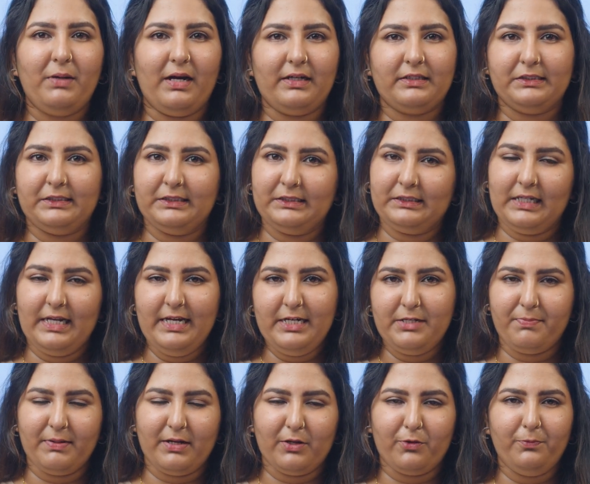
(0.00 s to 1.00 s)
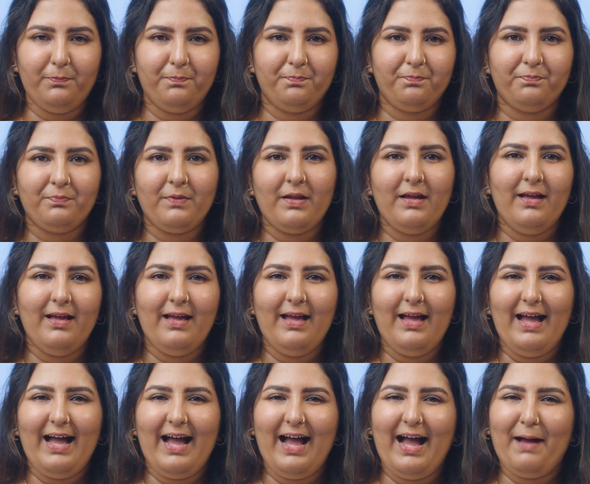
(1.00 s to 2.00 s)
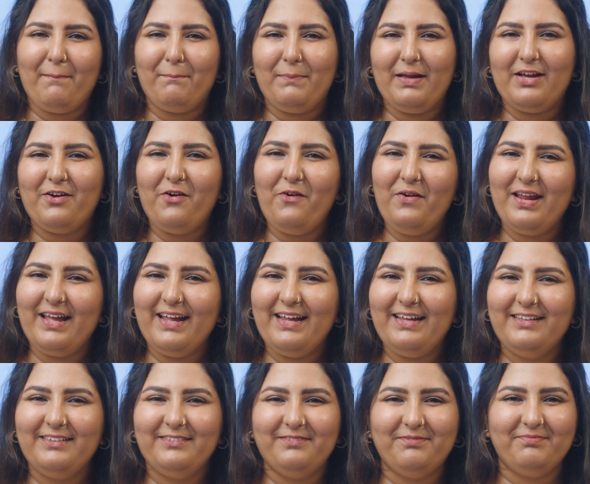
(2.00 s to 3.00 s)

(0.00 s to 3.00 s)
practices linked below. Happy coding!